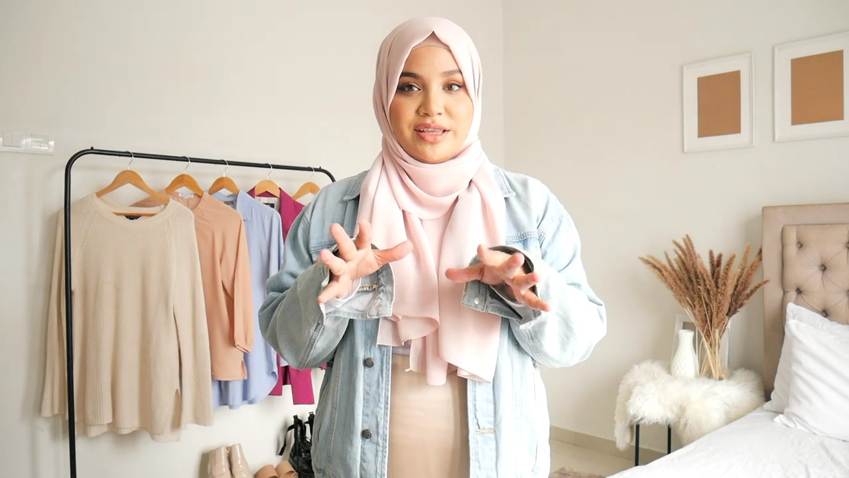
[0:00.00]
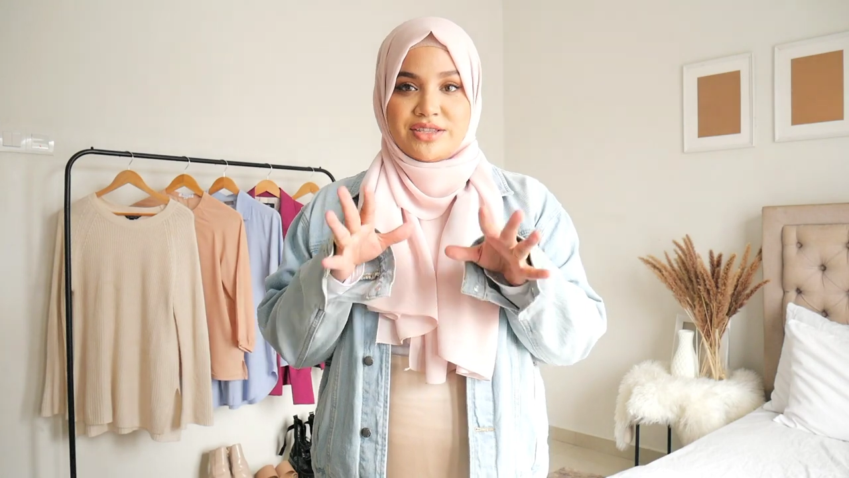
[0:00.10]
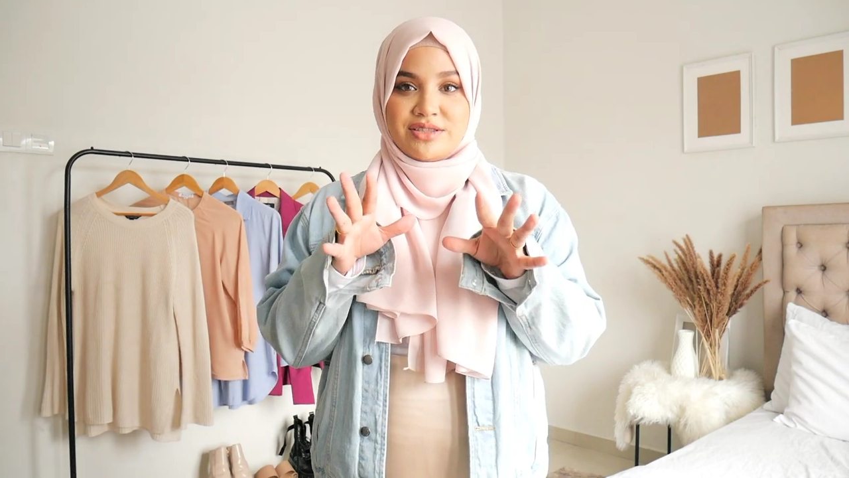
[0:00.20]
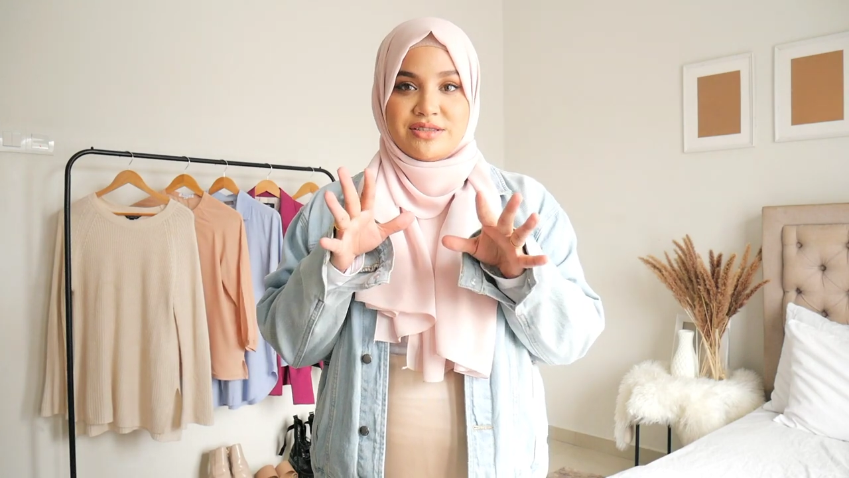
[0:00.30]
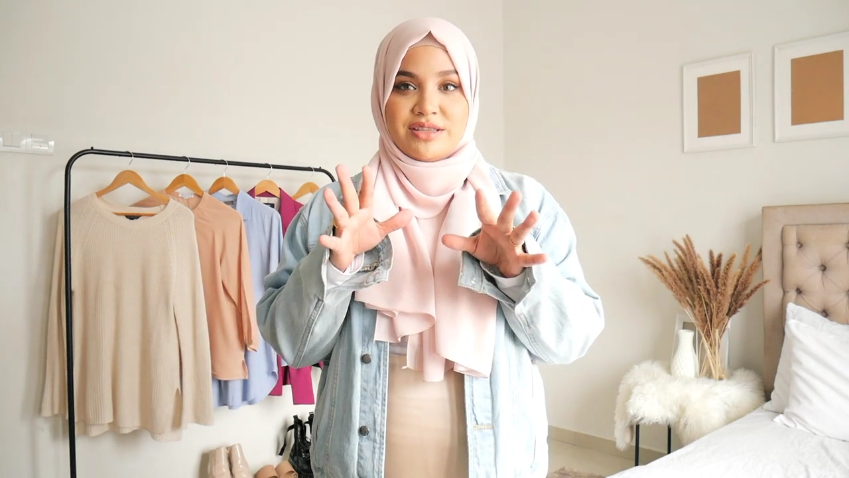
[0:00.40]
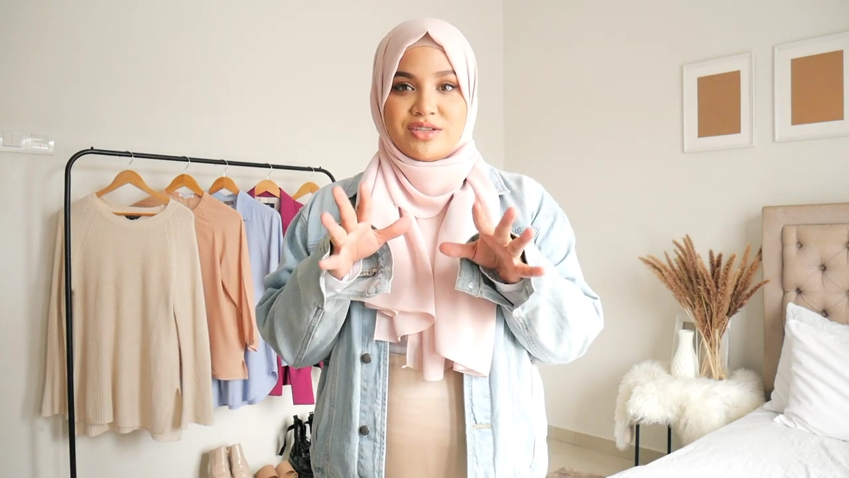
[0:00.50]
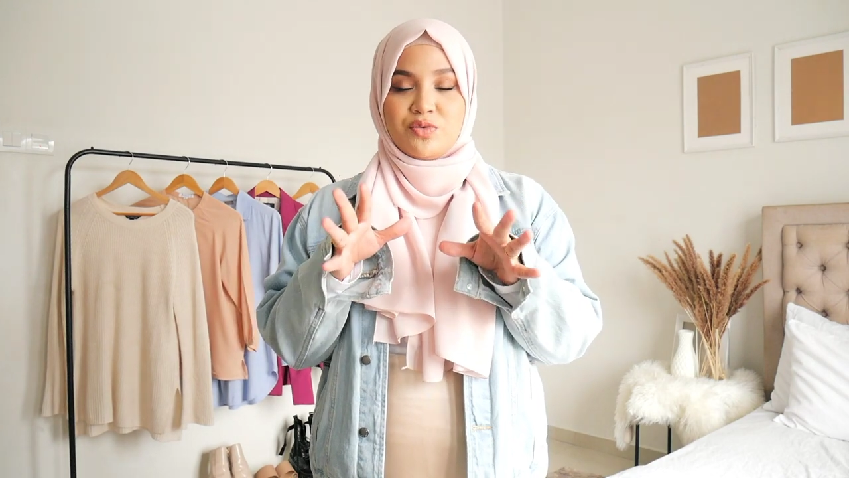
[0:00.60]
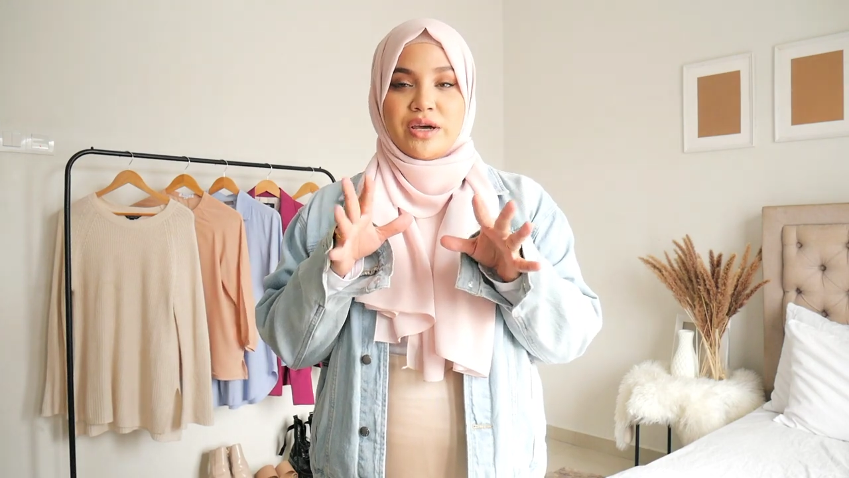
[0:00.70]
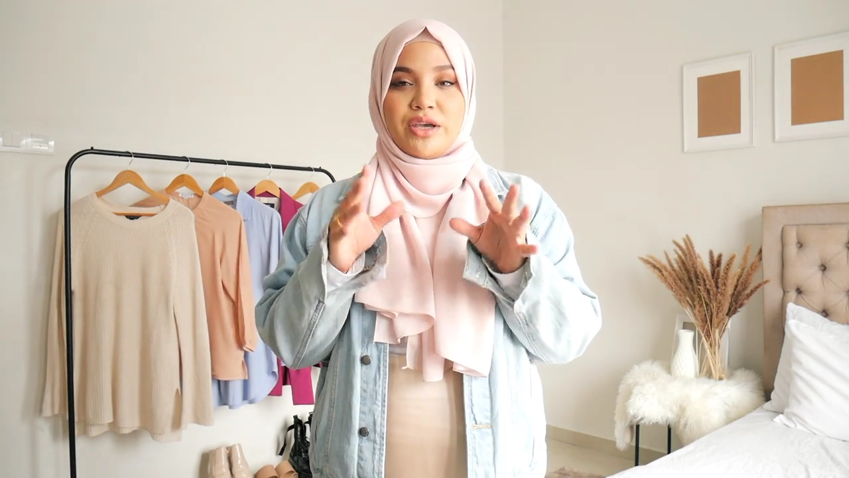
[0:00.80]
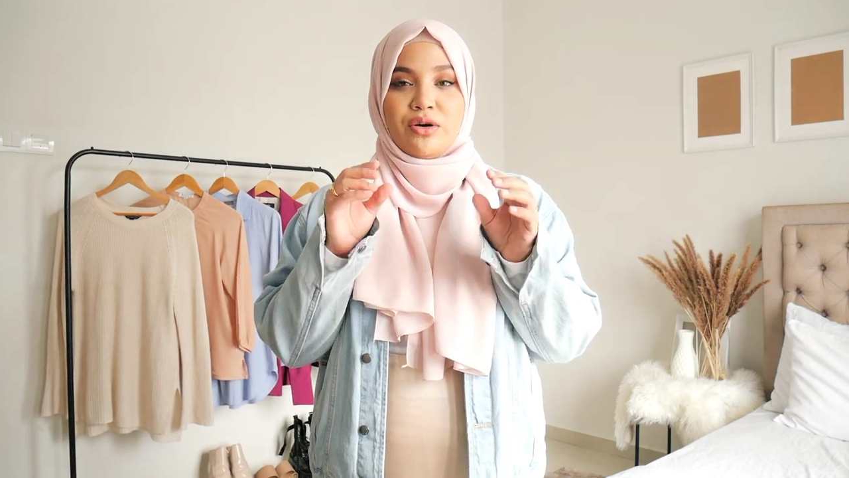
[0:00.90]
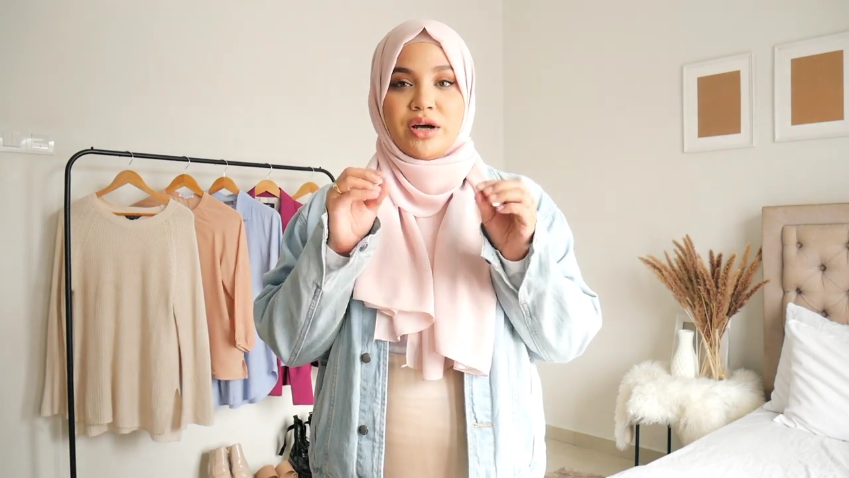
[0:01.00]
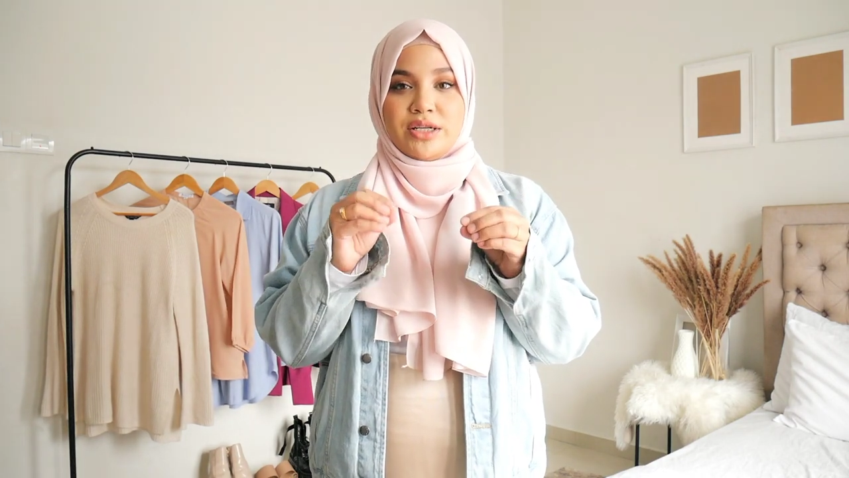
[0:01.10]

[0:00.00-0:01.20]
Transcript: That's why your